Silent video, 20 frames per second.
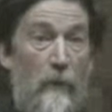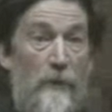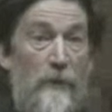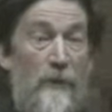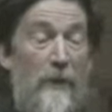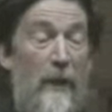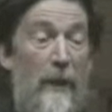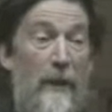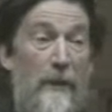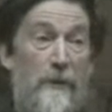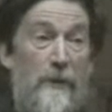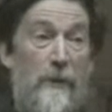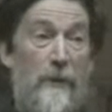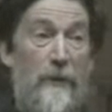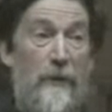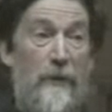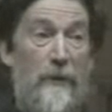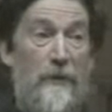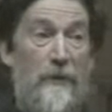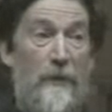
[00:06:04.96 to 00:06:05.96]
was an
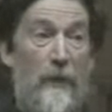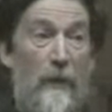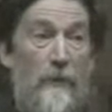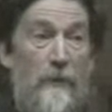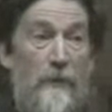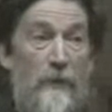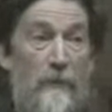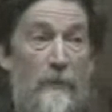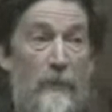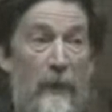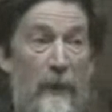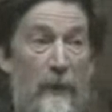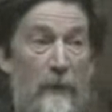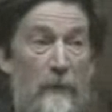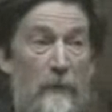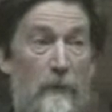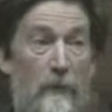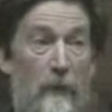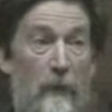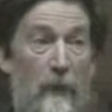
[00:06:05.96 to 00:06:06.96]
excellently chosen
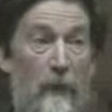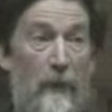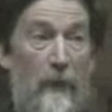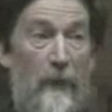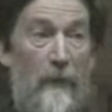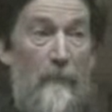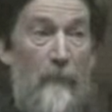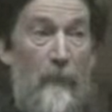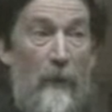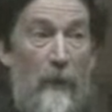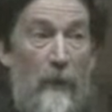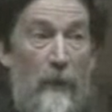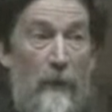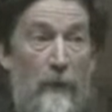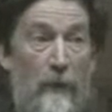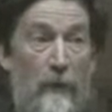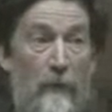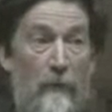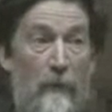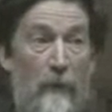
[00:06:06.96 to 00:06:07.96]
panel. I have my
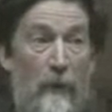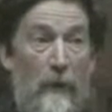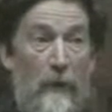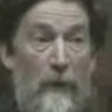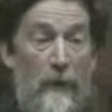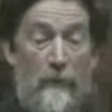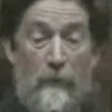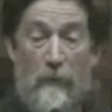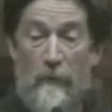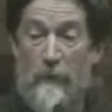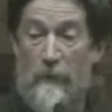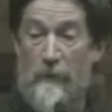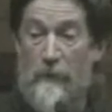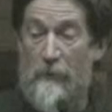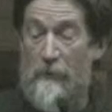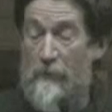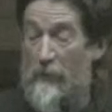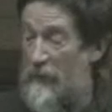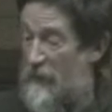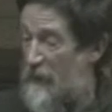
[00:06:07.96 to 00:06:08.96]

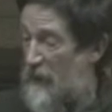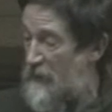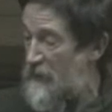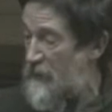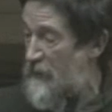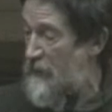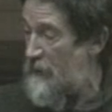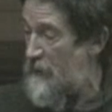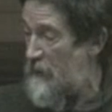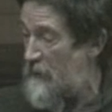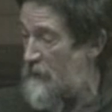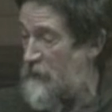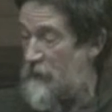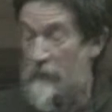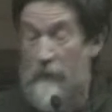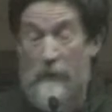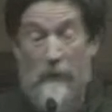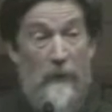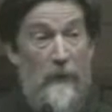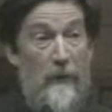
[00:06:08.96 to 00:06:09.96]
quibbles with what they did, and I'm
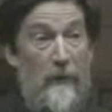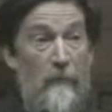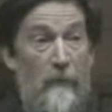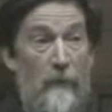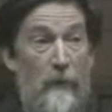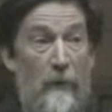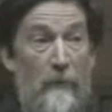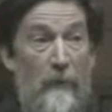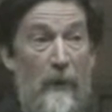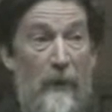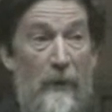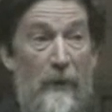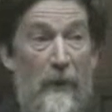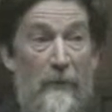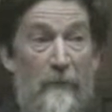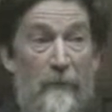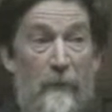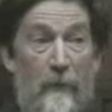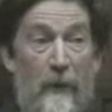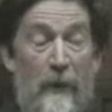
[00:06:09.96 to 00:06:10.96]
sure you'll hear more about
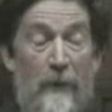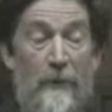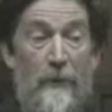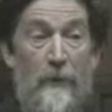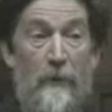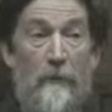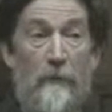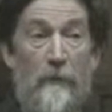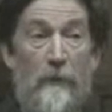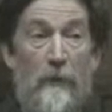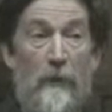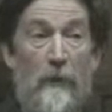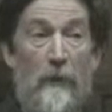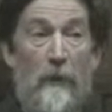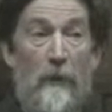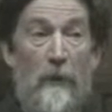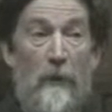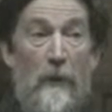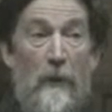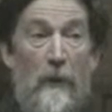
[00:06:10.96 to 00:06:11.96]
that from Andrew.
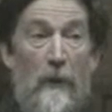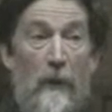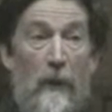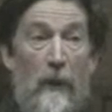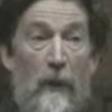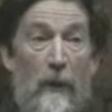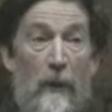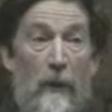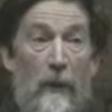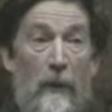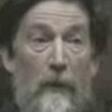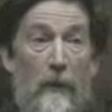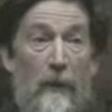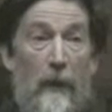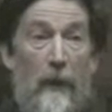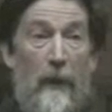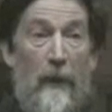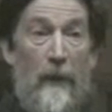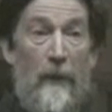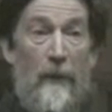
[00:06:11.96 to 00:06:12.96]

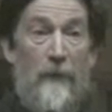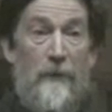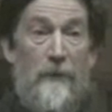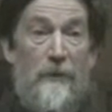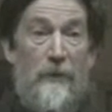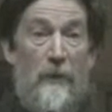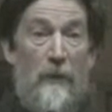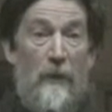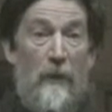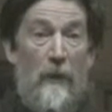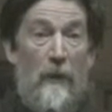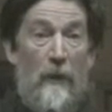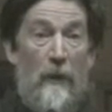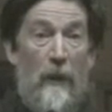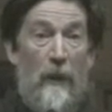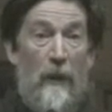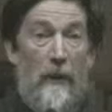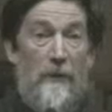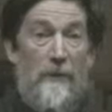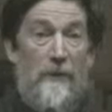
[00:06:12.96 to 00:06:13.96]
And
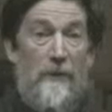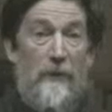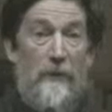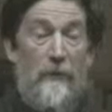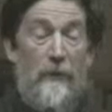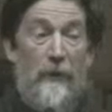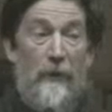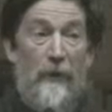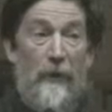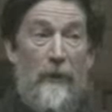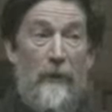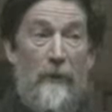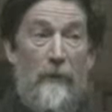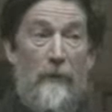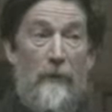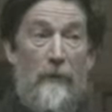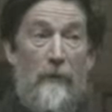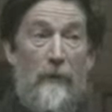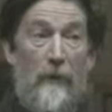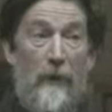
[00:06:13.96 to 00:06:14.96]
I still think
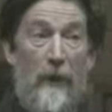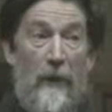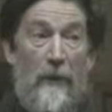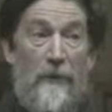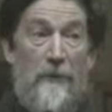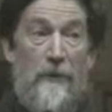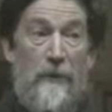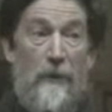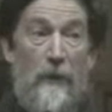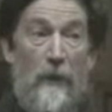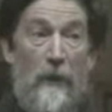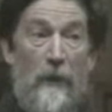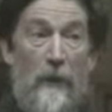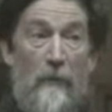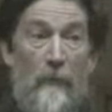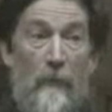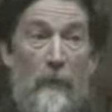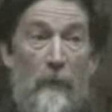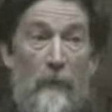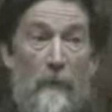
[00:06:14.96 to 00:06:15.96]
that,
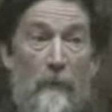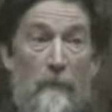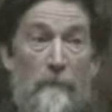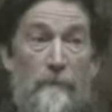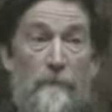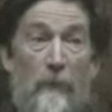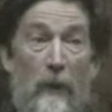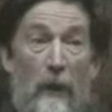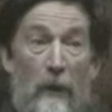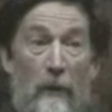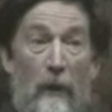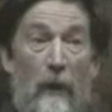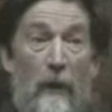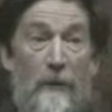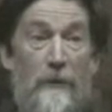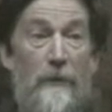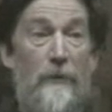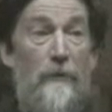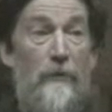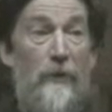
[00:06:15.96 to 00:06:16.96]

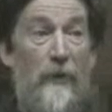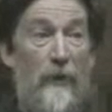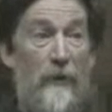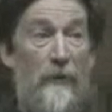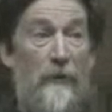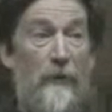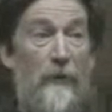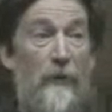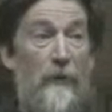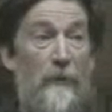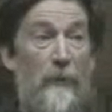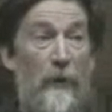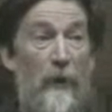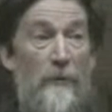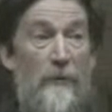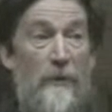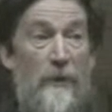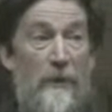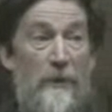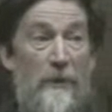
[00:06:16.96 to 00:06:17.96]
I do think that the
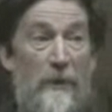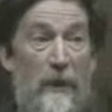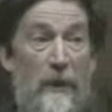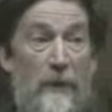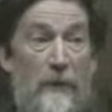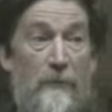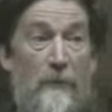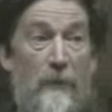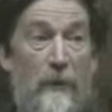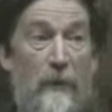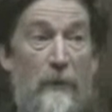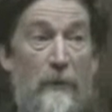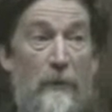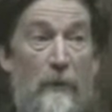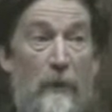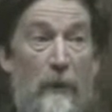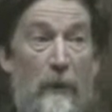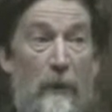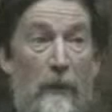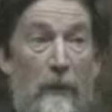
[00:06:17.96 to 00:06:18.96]
process has been